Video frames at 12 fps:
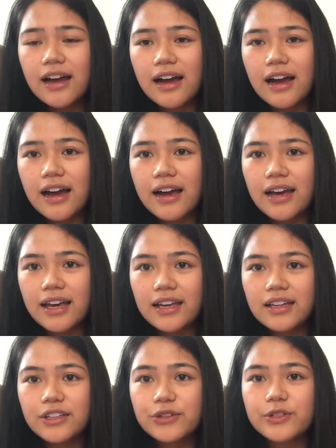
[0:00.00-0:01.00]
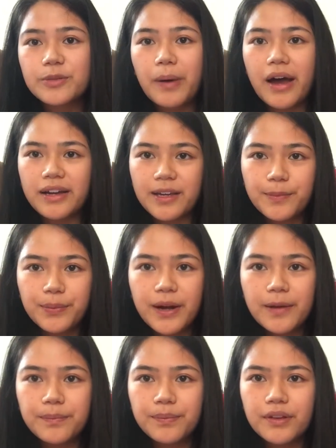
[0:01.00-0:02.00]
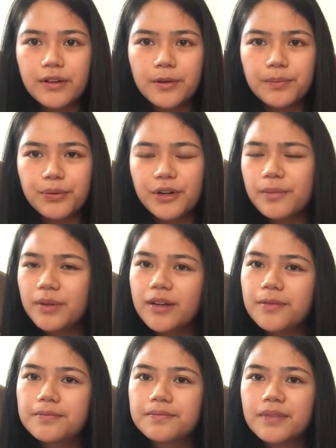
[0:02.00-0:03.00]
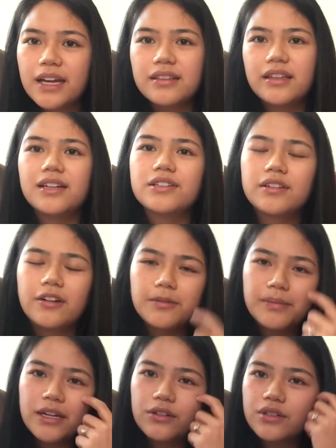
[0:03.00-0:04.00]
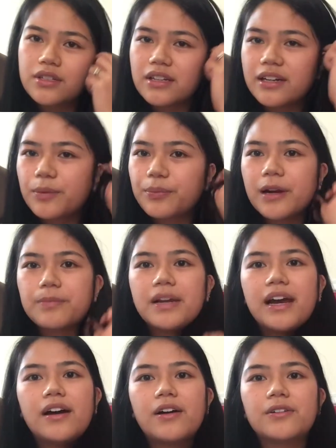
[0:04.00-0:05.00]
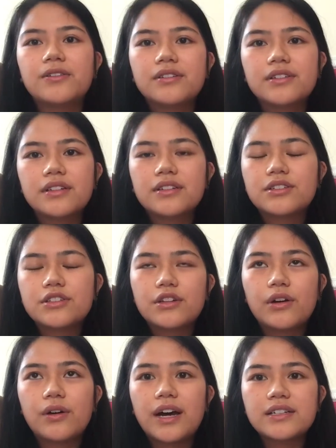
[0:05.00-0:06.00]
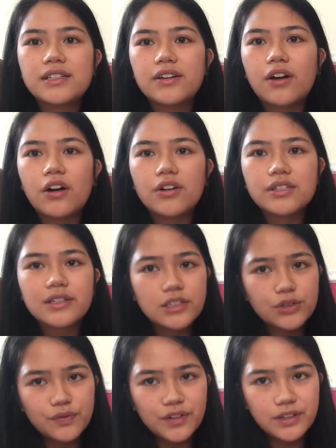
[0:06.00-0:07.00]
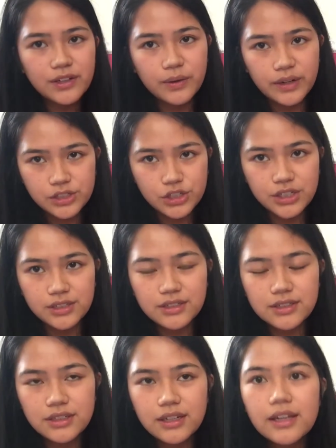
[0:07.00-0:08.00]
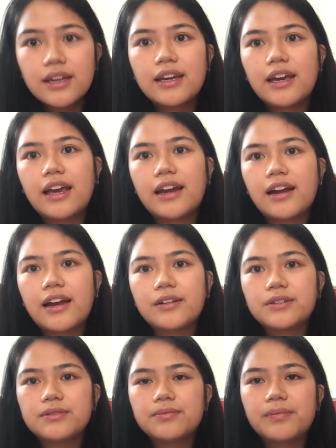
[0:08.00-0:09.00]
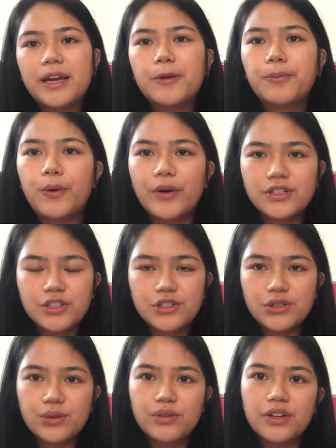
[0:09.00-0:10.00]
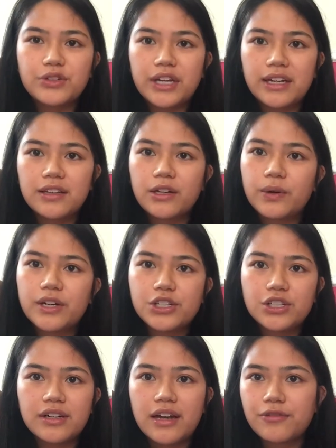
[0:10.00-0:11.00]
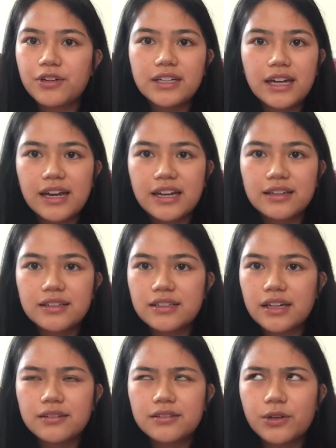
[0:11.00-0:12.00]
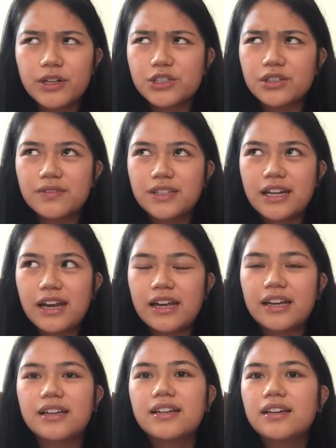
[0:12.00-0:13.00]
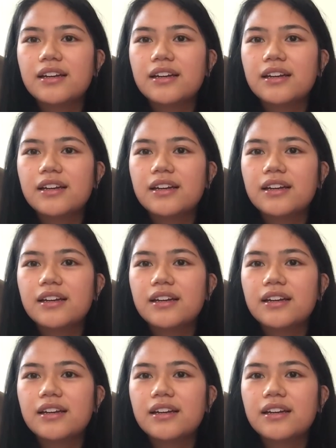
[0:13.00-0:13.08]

I used Pocket Prep, the premium. I think it's called Medical Study Prep now. So I did all 650 questions, and I made a point to do their daily question every day, the question of the day.